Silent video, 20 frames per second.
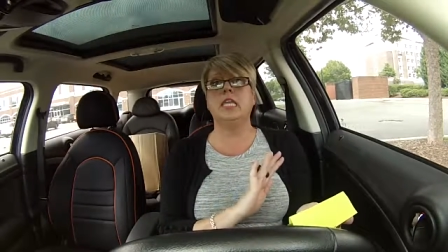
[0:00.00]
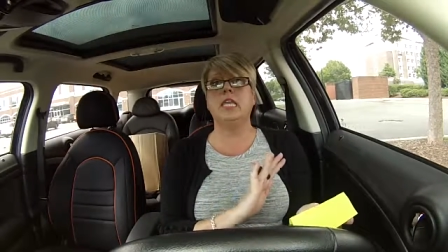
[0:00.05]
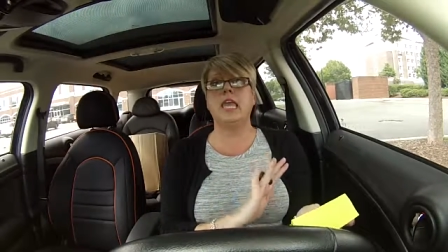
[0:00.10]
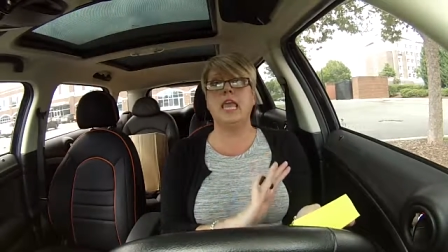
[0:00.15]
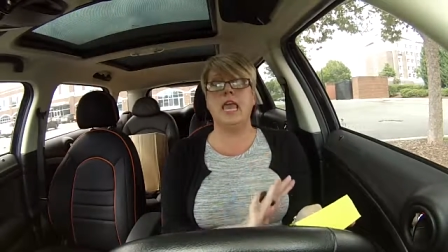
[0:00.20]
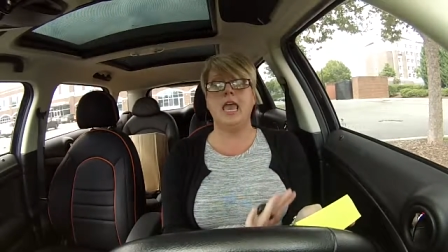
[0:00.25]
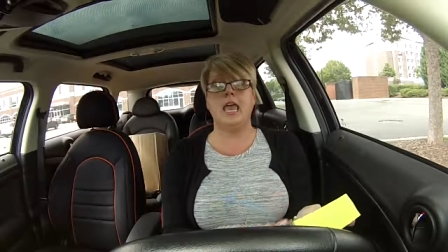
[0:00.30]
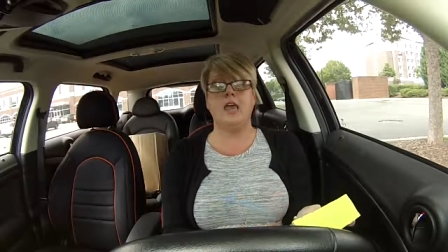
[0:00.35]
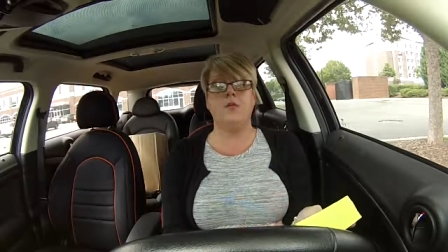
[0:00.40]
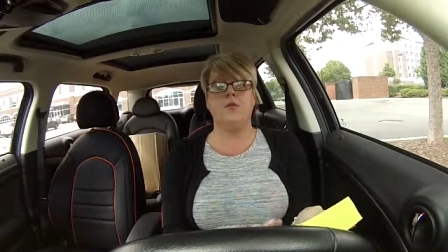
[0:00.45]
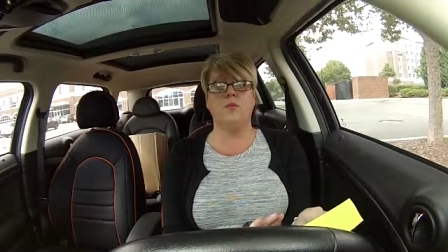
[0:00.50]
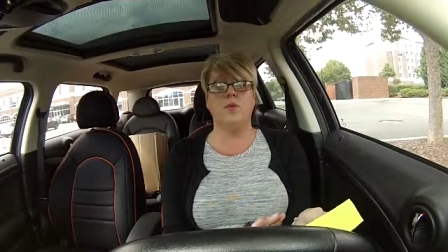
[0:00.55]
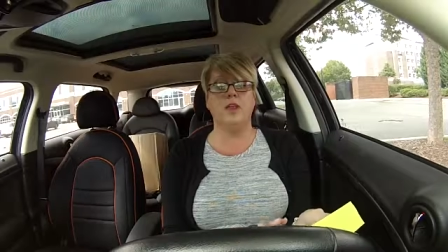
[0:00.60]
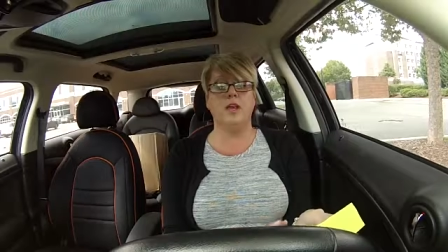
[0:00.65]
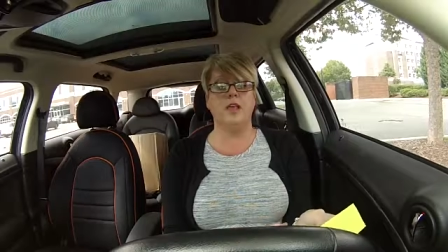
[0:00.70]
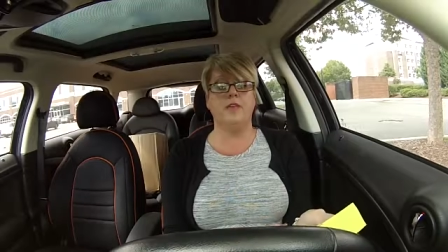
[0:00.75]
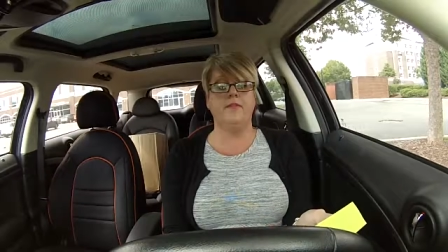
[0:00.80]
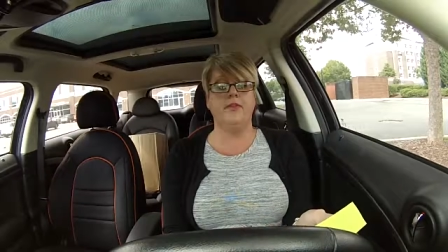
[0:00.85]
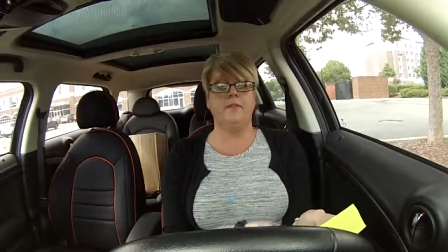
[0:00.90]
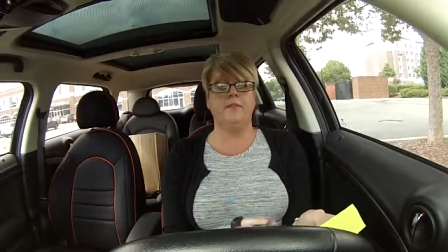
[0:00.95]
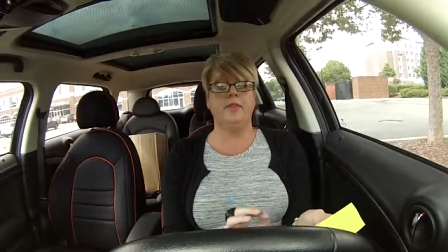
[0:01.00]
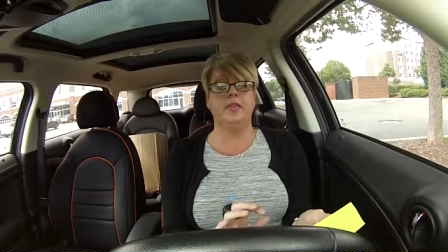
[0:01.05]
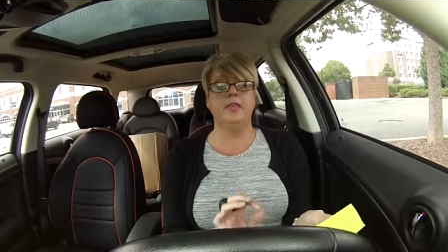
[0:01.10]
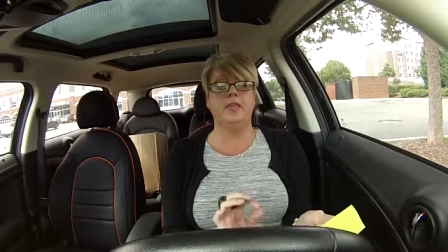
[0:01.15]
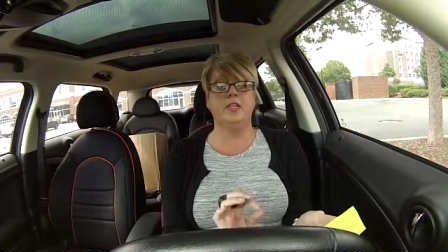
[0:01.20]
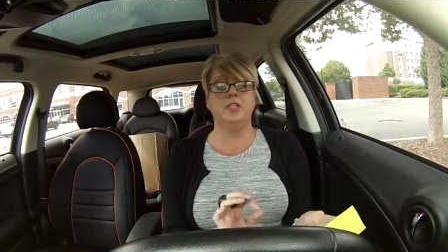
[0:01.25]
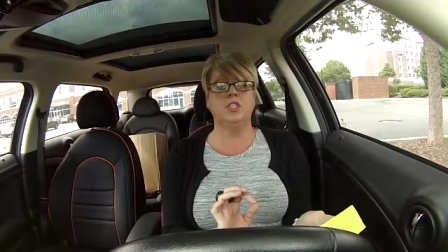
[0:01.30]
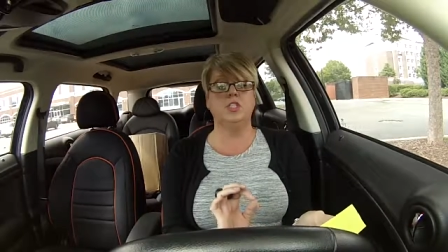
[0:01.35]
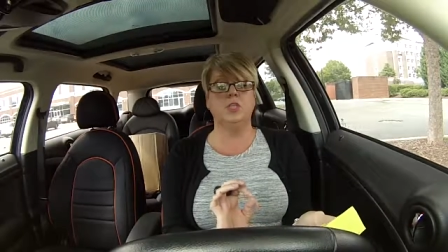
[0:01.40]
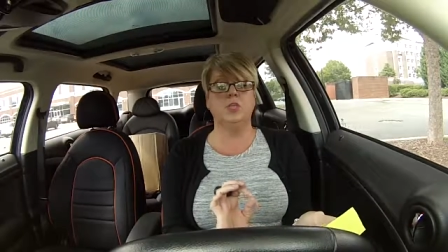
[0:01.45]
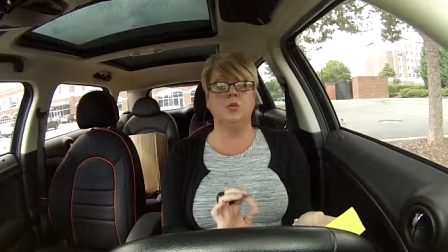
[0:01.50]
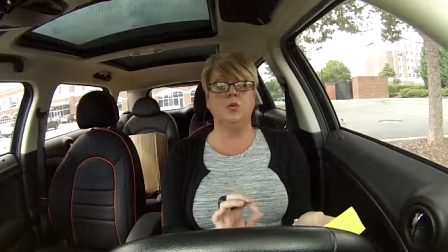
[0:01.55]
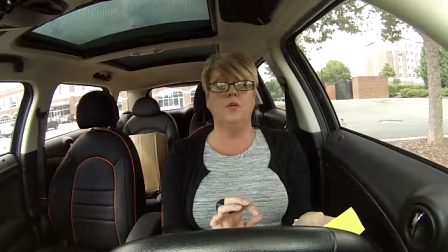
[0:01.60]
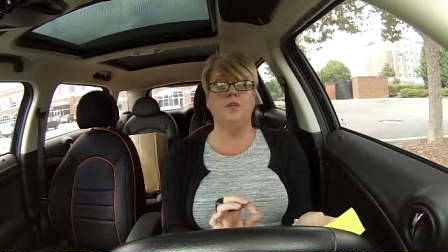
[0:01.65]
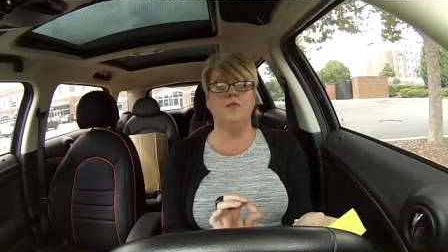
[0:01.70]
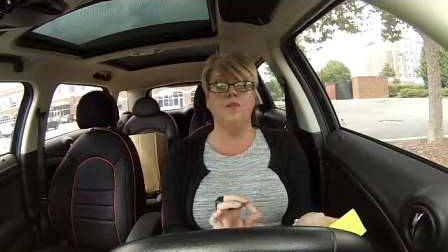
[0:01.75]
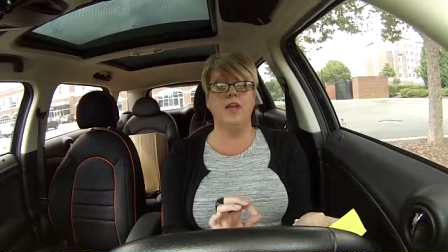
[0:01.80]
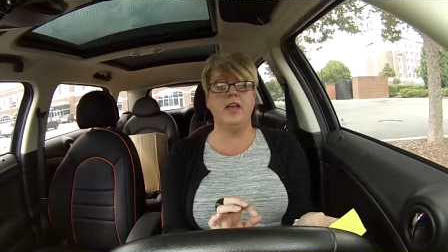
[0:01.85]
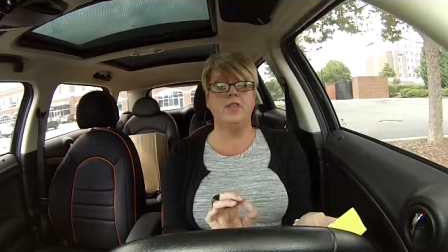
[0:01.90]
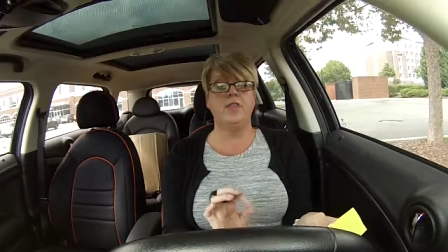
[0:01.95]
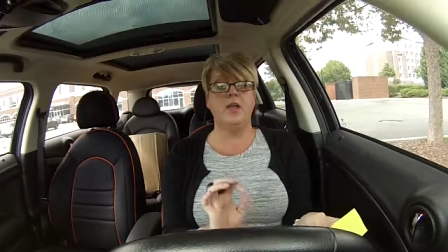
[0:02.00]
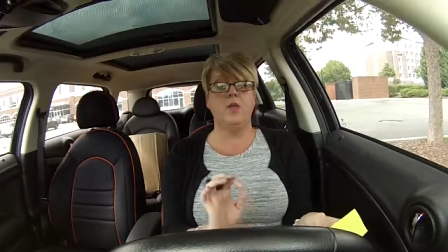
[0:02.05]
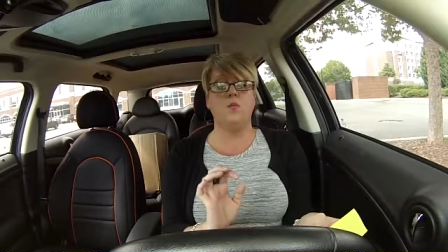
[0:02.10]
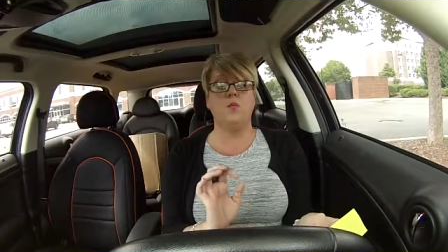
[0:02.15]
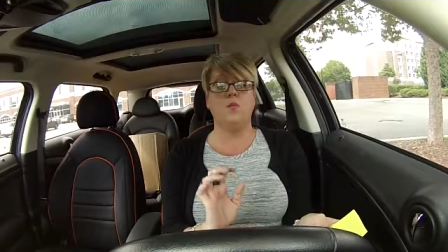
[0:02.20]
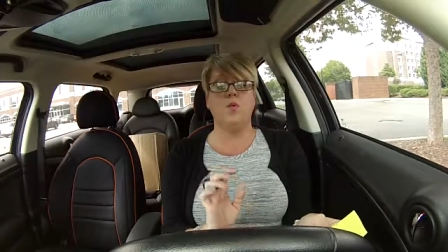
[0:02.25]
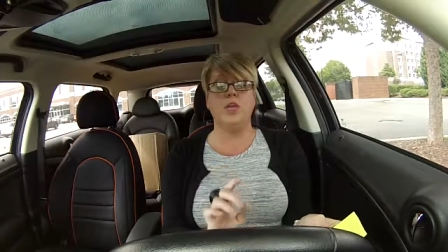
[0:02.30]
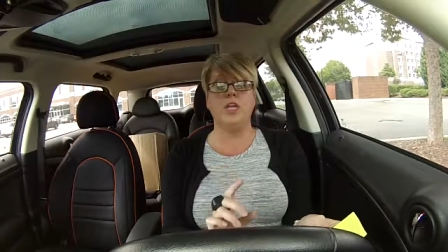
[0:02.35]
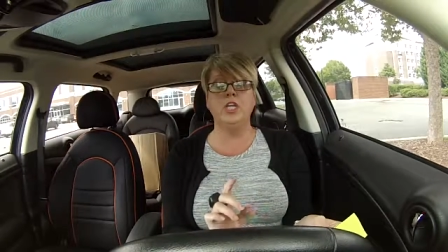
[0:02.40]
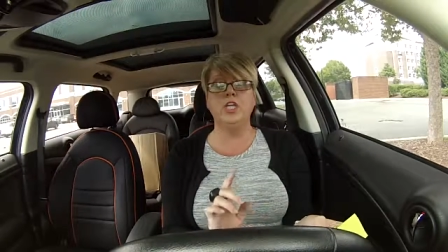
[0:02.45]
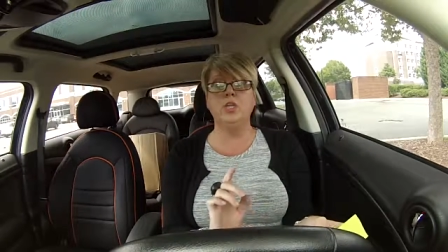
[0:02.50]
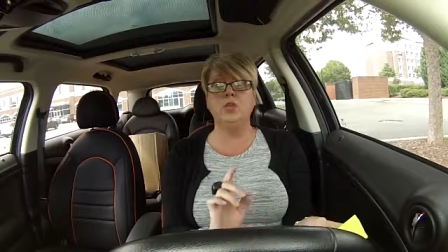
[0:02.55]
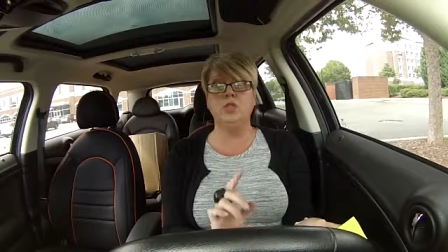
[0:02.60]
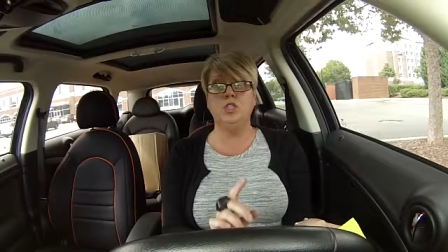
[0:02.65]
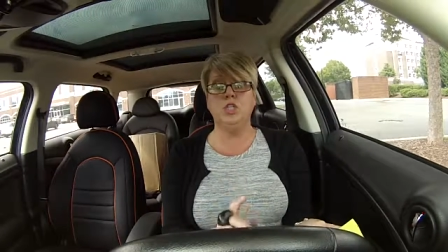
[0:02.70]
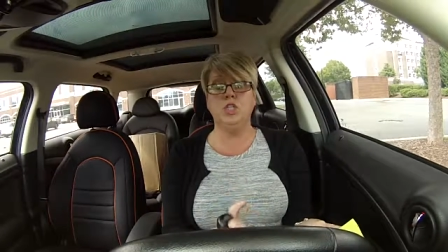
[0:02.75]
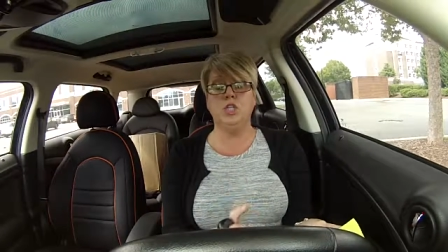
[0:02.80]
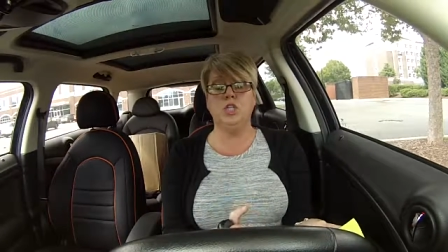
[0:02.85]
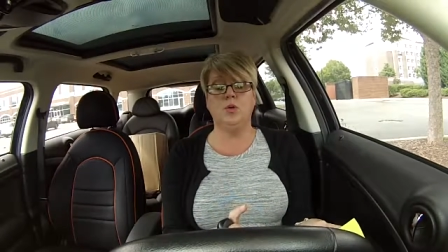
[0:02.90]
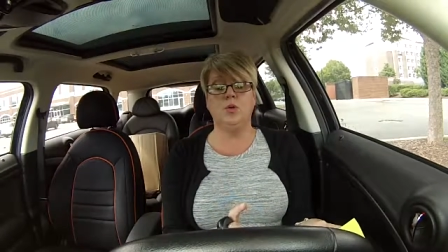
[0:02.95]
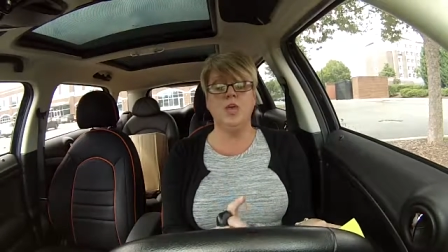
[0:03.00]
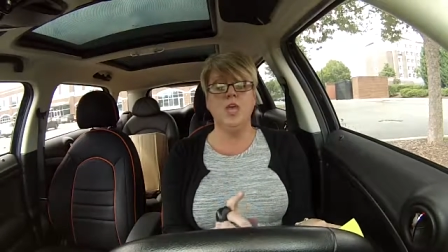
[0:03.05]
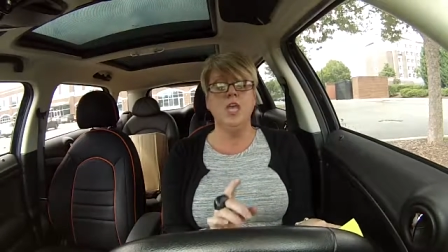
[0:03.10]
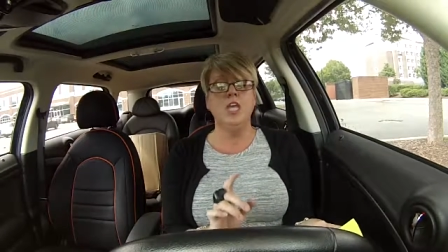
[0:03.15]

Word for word: get rid of it because you will find that when you do,